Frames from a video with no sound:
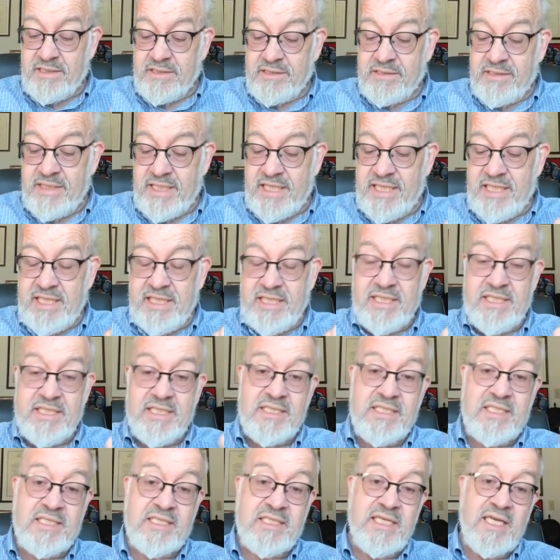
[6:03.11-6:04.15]
here
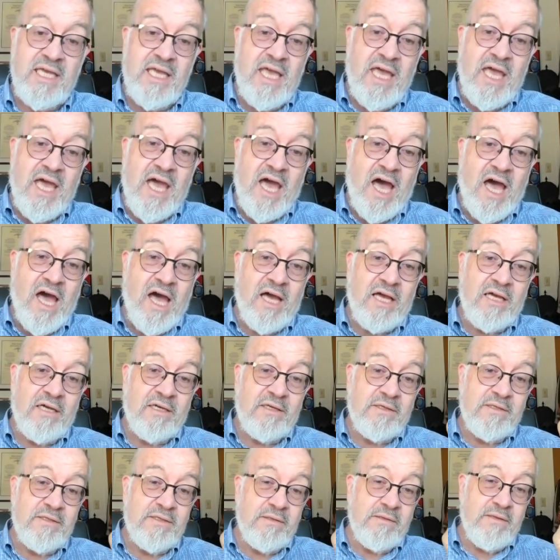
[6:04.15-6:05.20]
is
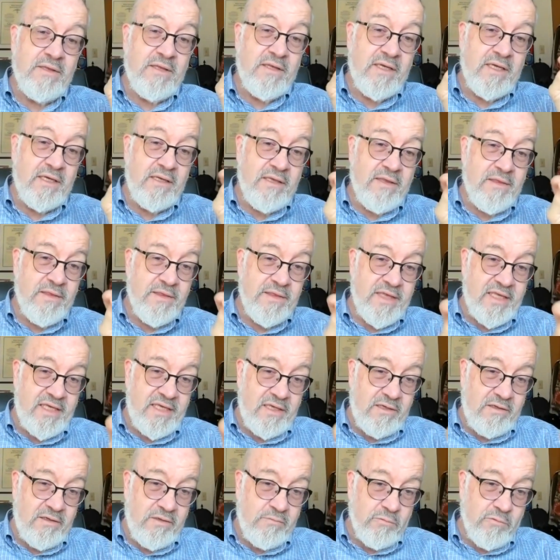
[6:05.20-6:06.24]
uh,
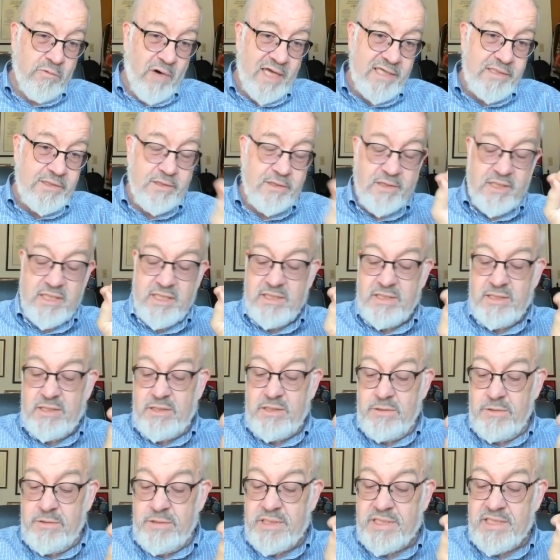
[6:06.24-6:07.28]
the writer
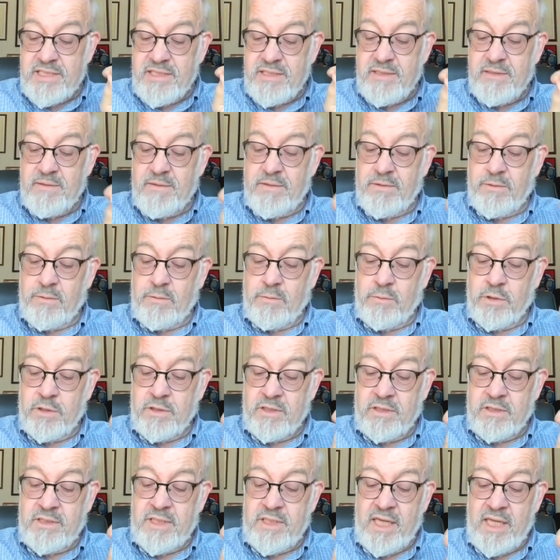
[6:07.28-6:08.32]
is using the
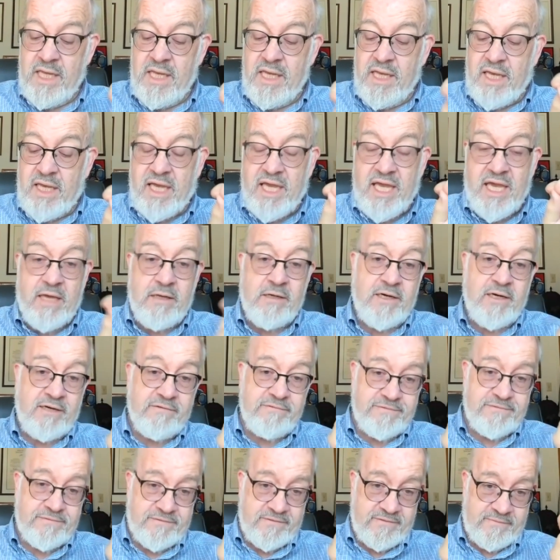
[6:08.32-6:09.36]
word
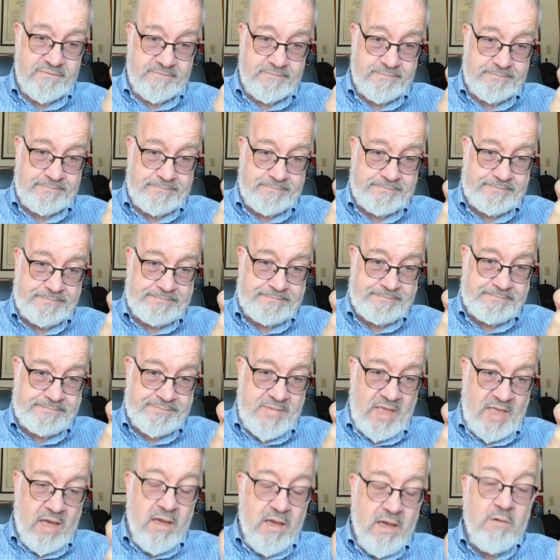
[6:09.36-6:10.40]
cheref,
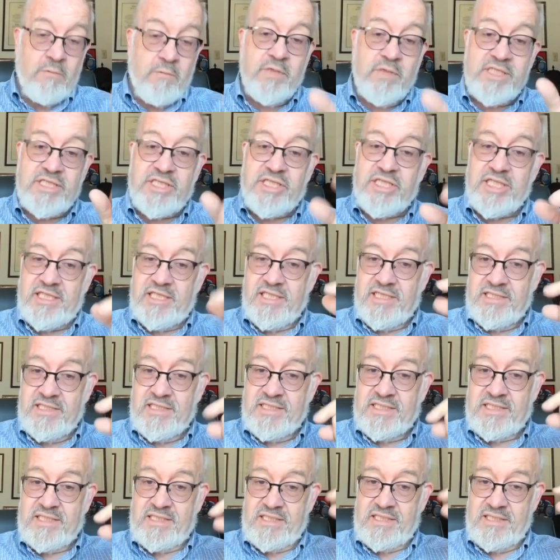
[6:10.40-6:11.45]
which
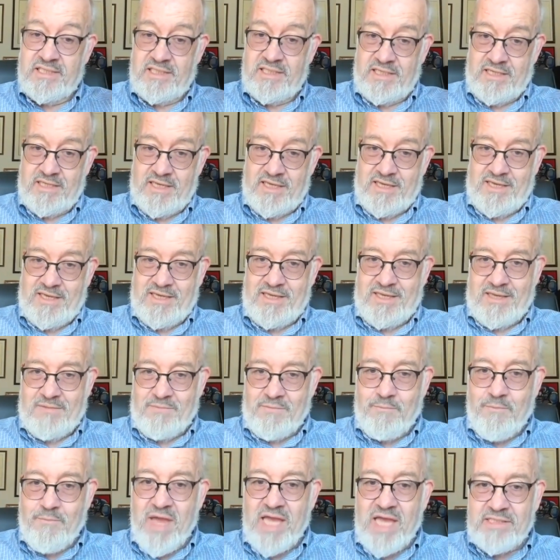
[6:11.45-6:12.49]
is
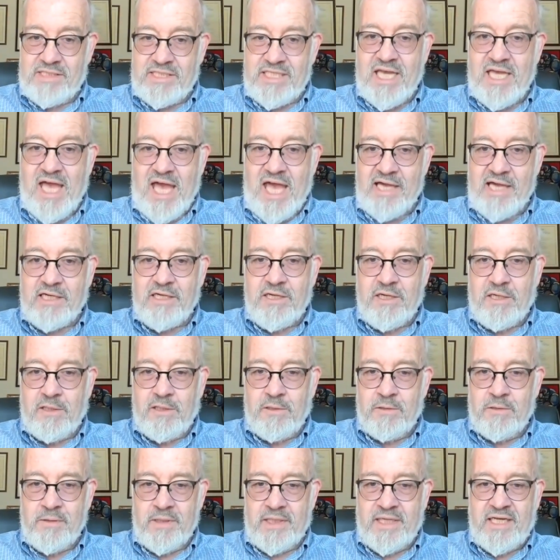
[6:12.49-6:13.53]
meant to
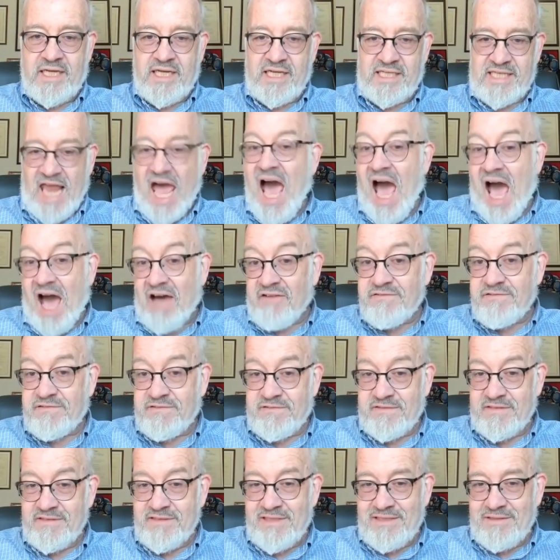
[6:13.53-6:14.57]
echo kanaf,
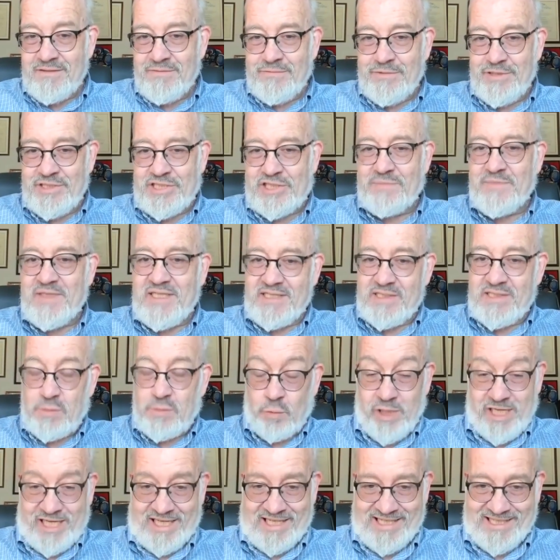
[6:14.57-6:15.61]
which
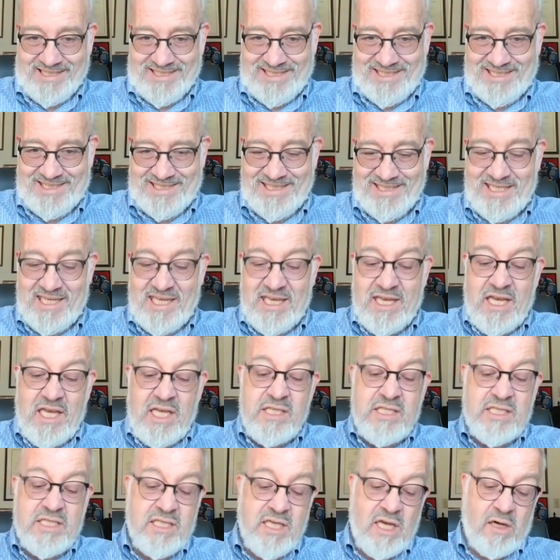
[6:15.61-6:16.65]
means wings.
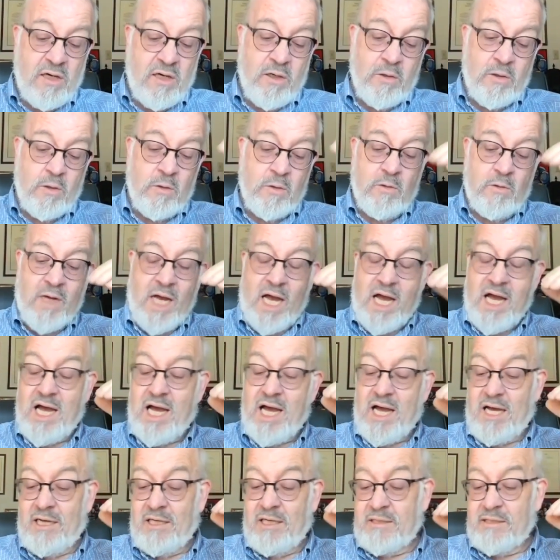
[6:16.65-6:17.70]
So
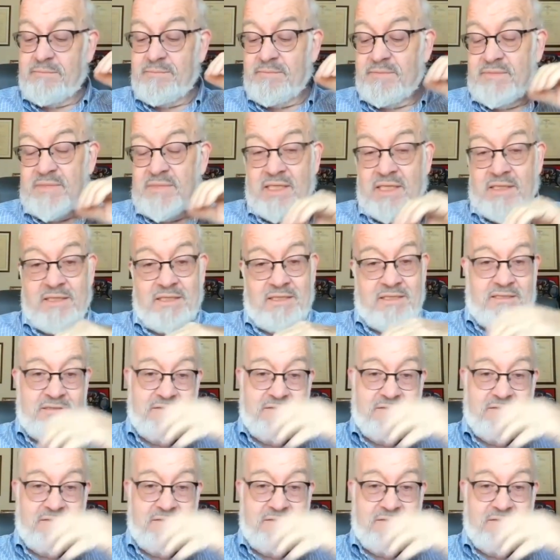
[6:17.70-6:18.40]
um,